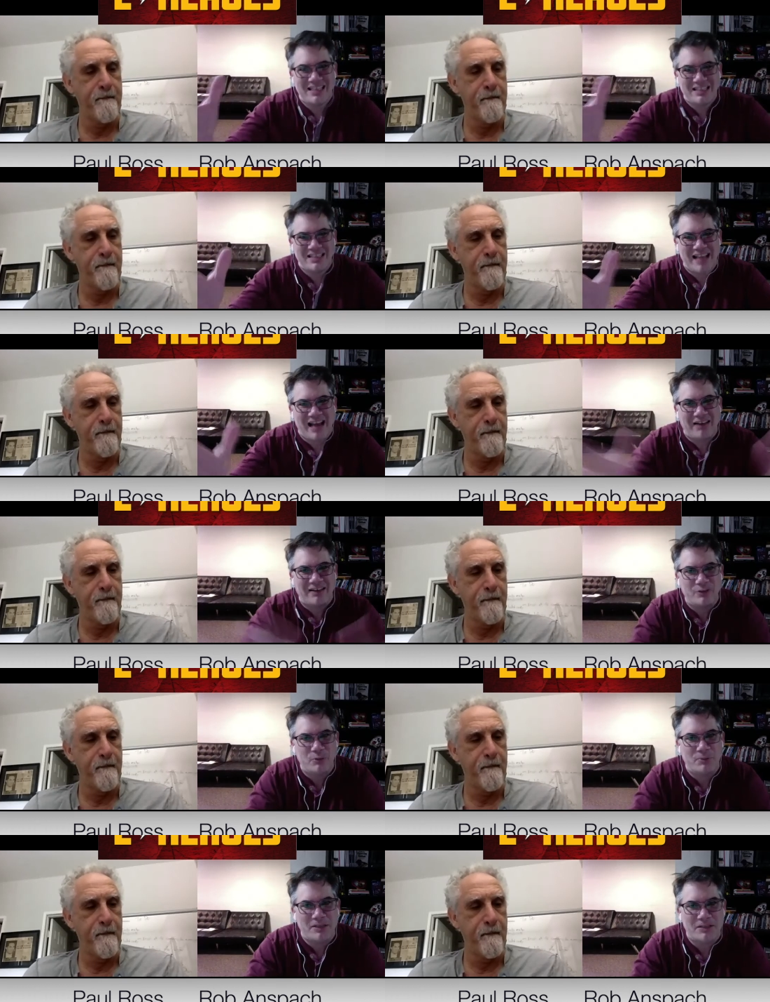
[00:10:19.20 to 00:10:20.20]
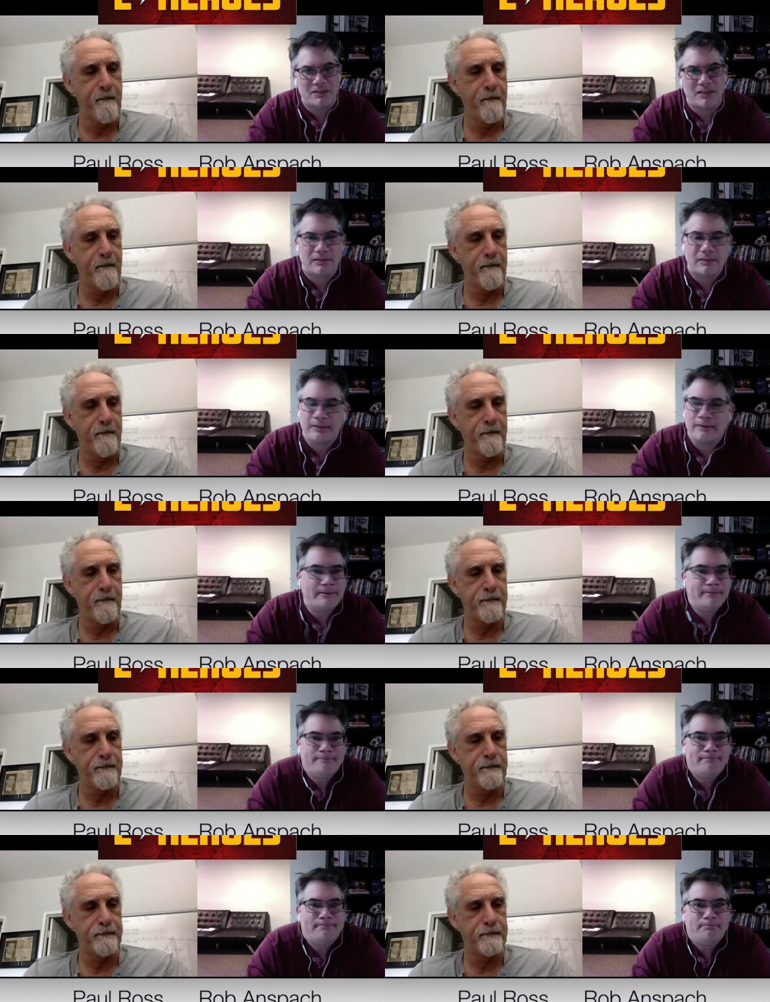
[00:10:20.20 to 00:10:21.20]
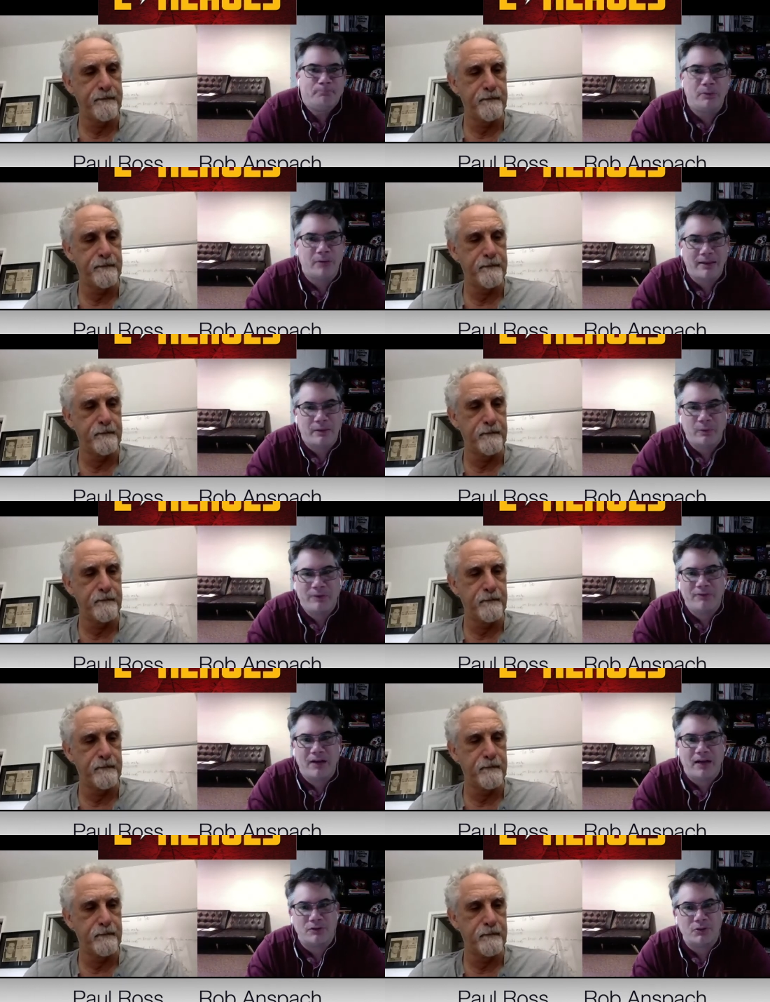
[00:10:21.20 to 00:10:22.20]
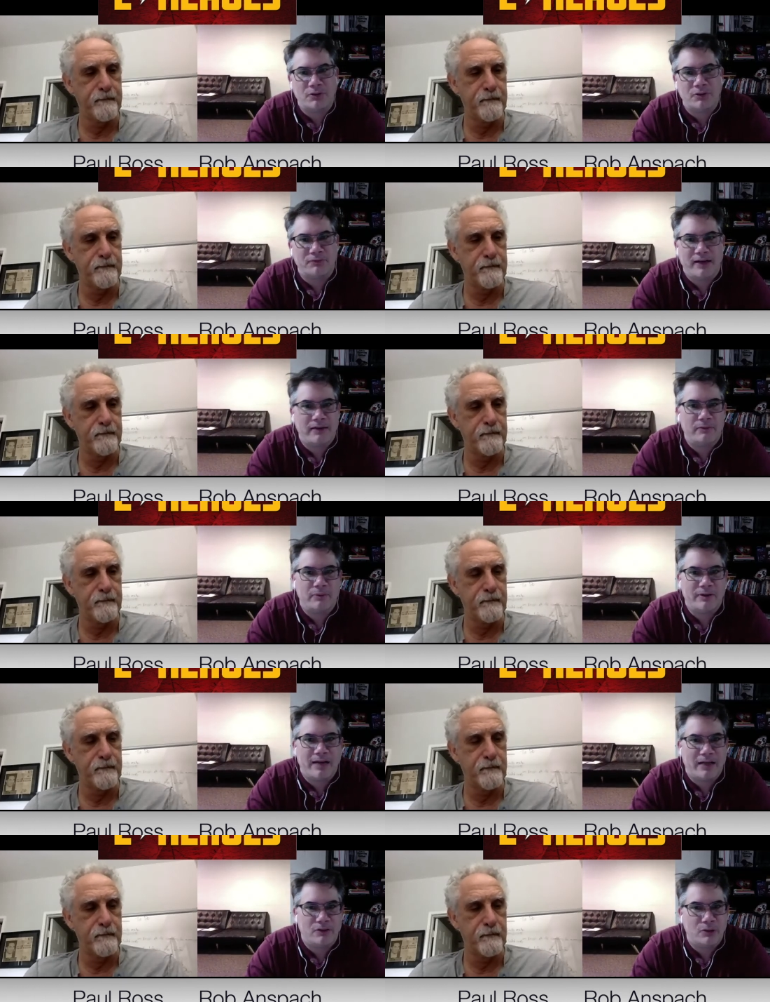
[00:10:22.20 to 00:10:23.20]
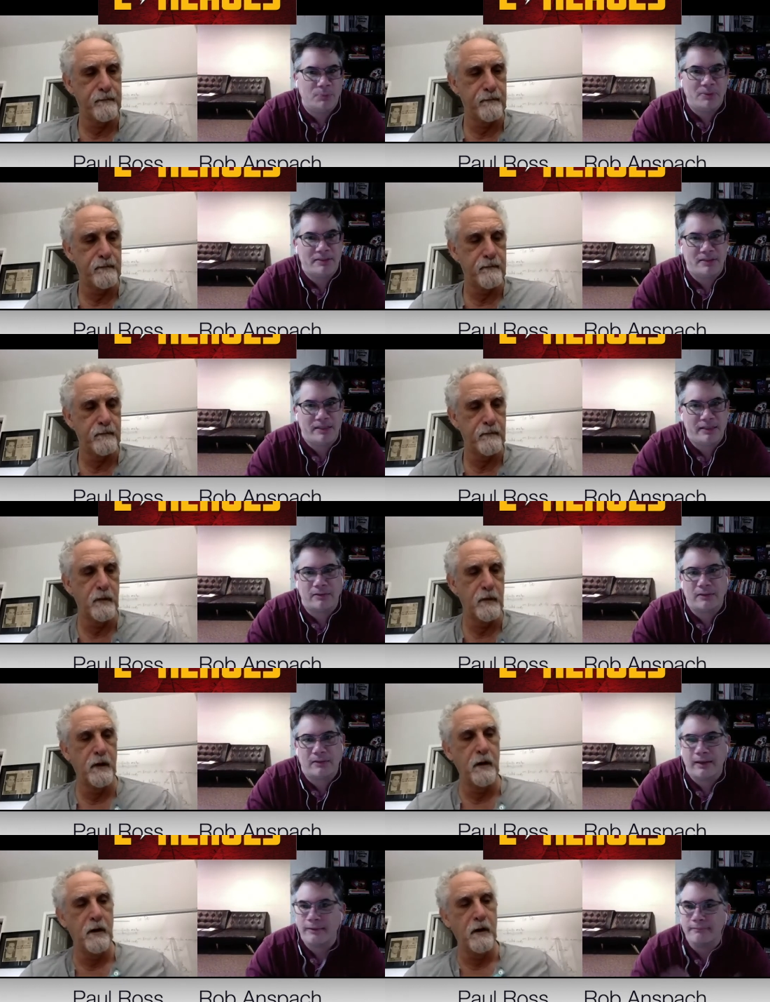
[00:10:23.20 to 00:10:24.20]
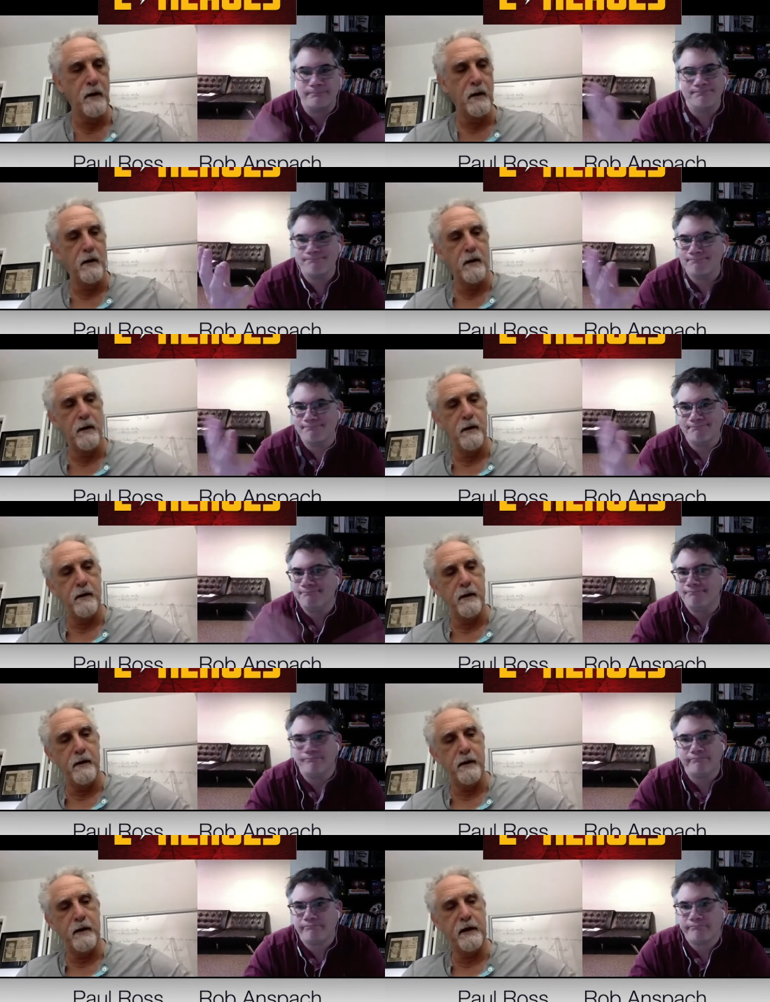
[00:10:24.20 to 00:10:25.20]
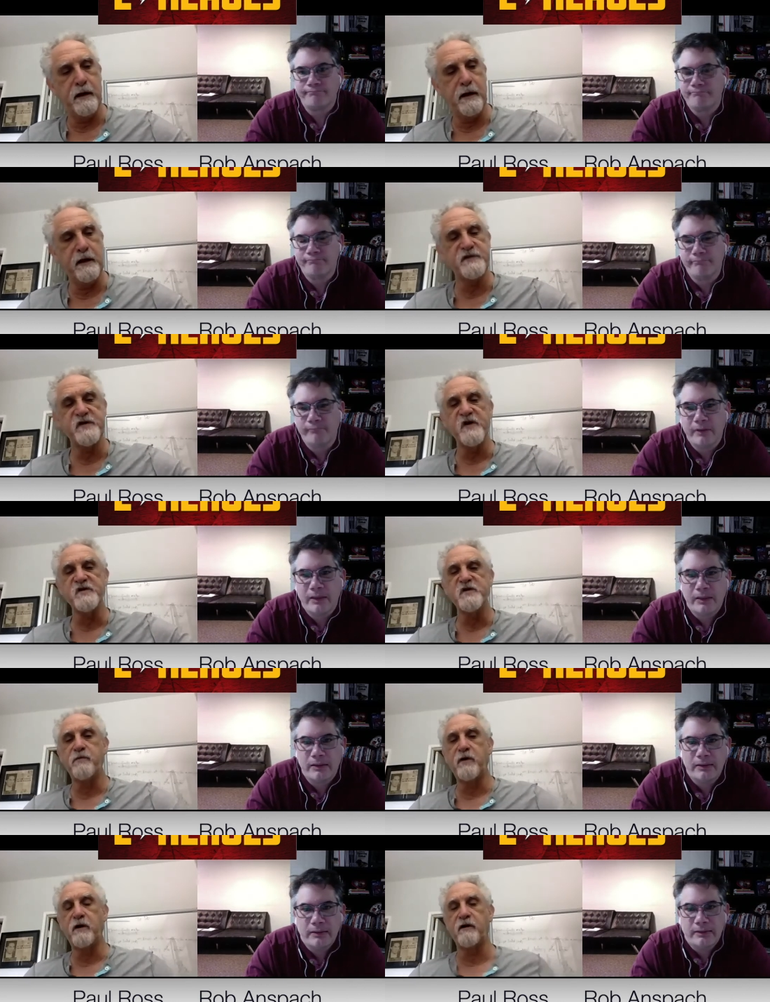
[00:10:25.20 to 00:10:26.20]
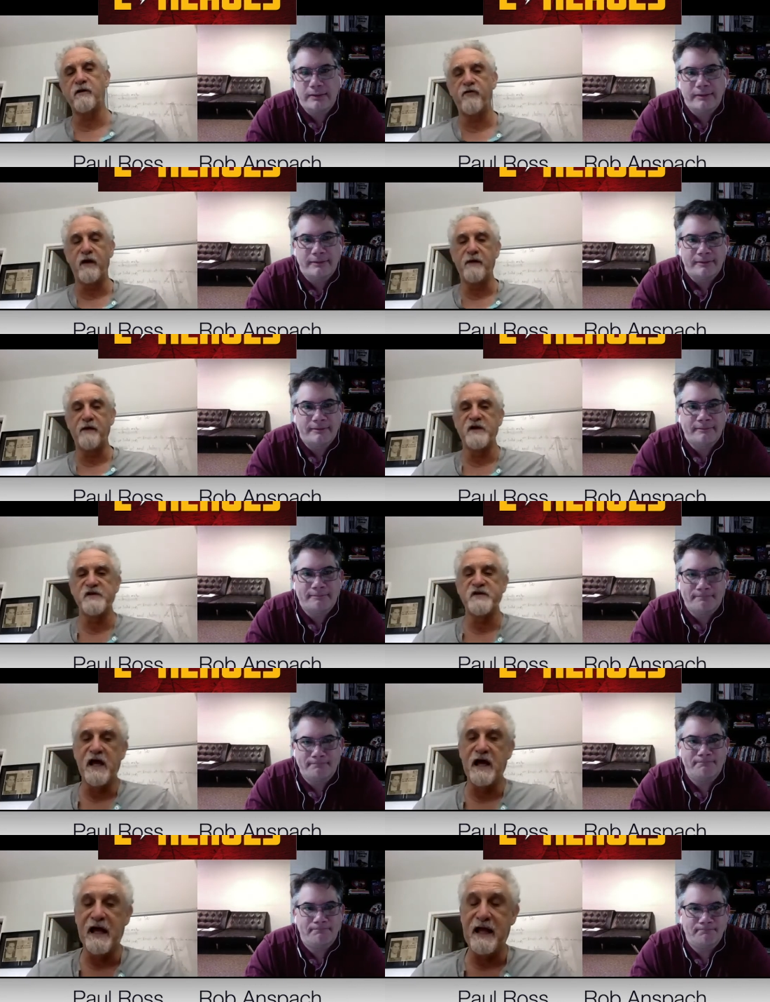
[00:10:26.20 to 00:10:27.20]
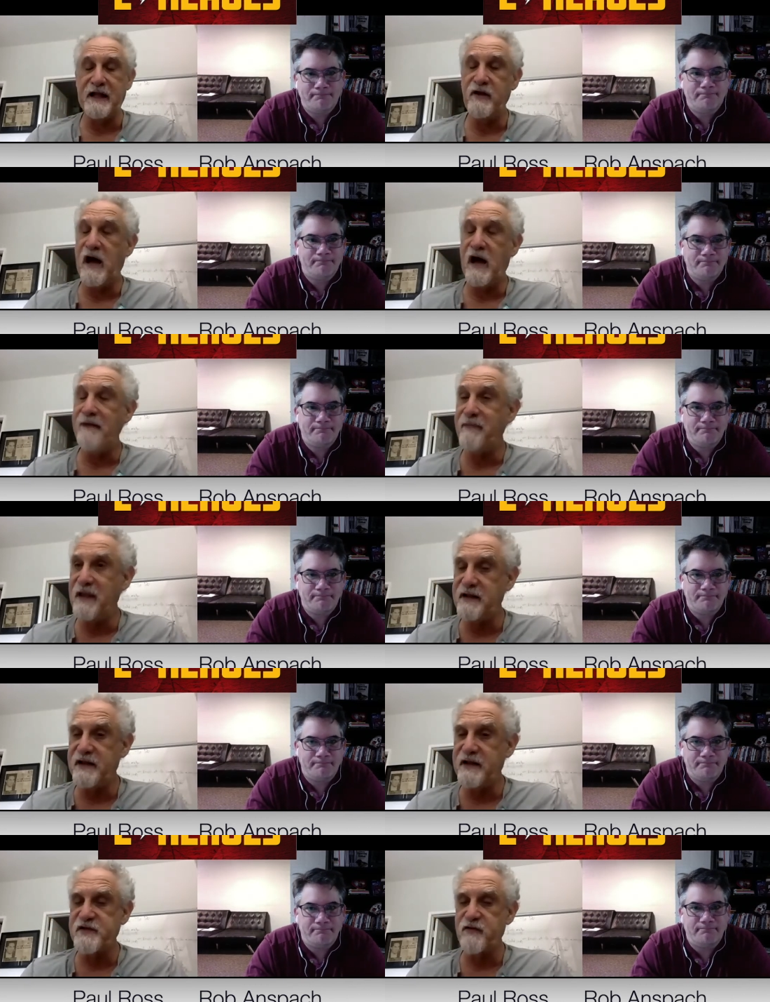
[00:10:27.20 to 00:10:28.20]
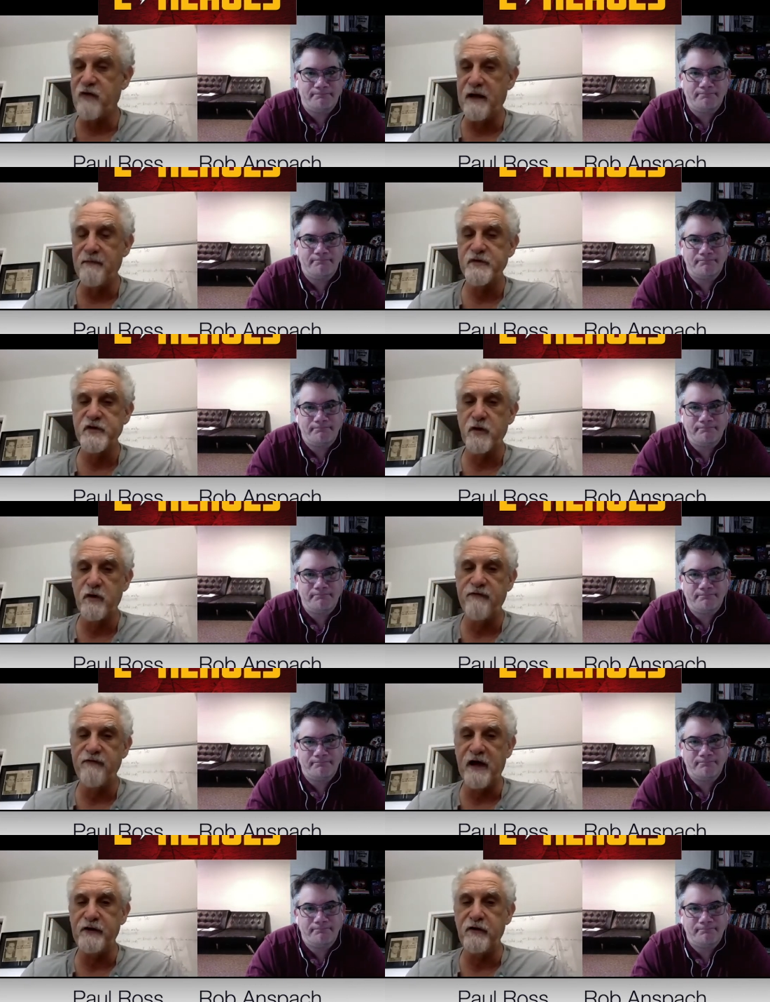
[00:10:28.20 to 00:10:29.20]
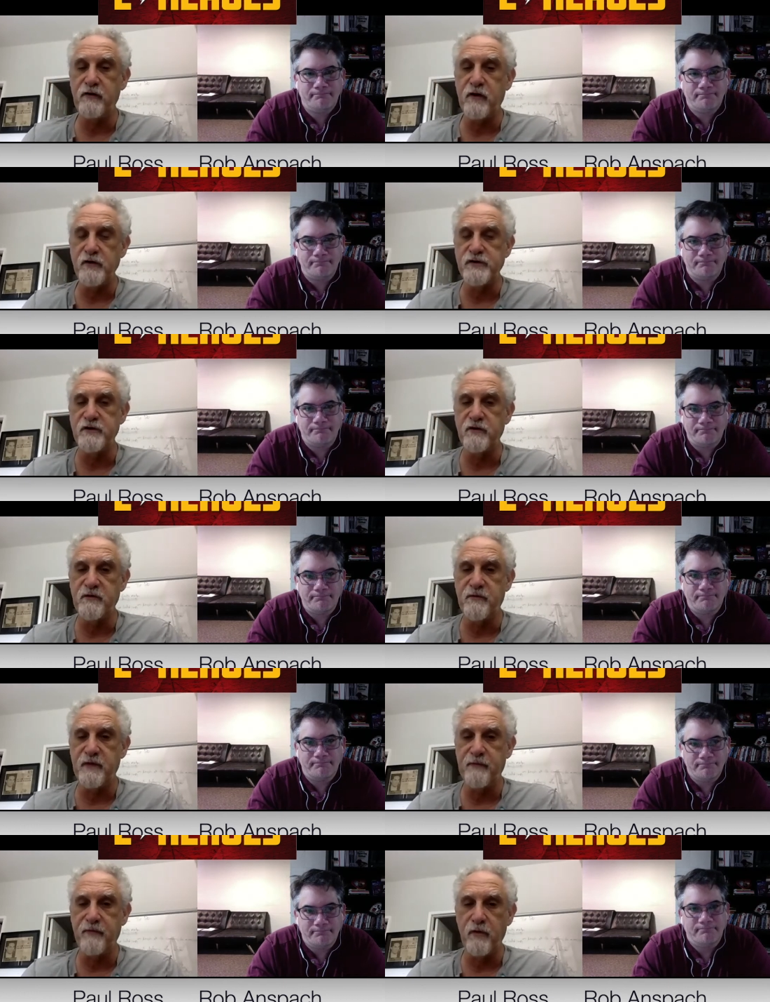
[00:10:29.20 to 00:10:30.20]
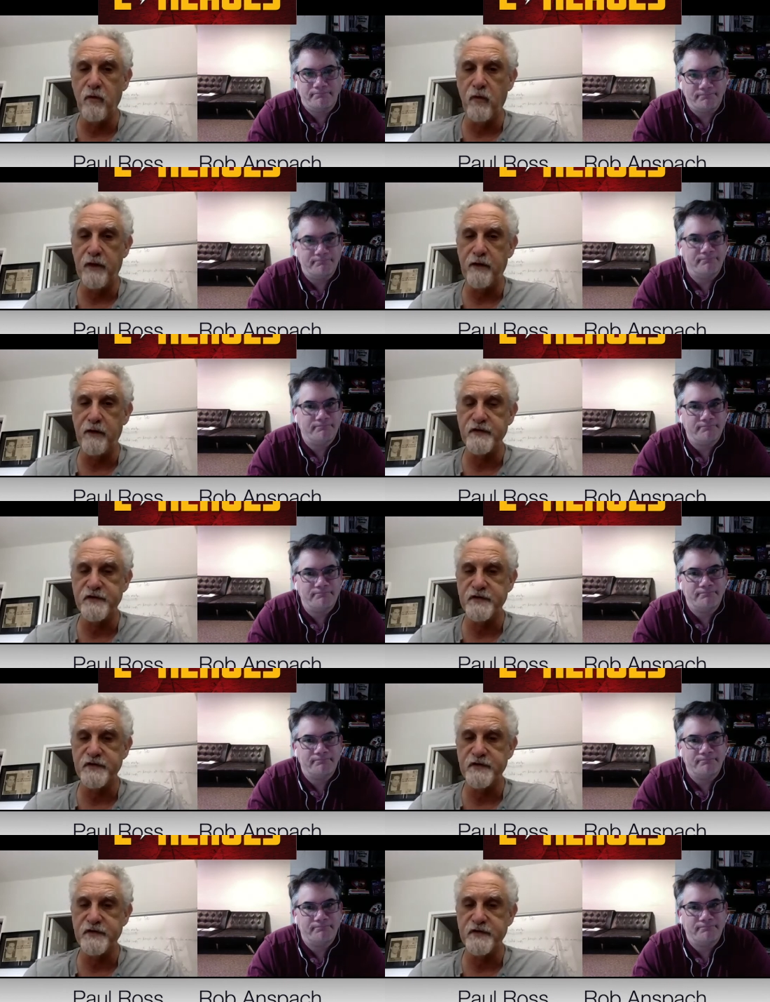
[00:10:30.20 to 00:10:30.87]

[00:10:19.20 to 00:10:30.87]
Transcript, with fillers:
Speaker 1: is how they do business but I think we've gotten too afraid. We've gotten too PC, and and
Speaker 2: it, it's also part of the frame I set, and I mean this frame. So if I do coaching with people, whether it's